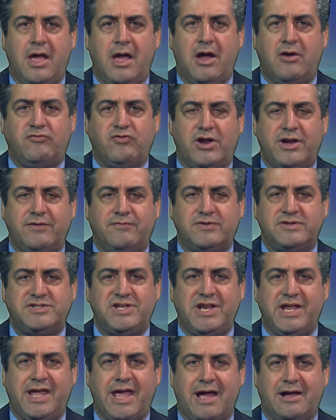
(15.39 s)
I'm running for
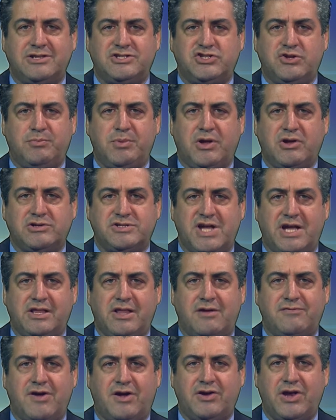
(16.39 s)
City Council because I
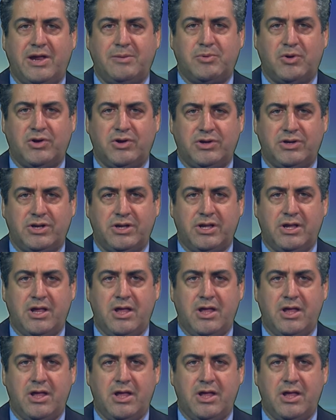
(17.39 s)
love our neighborhood.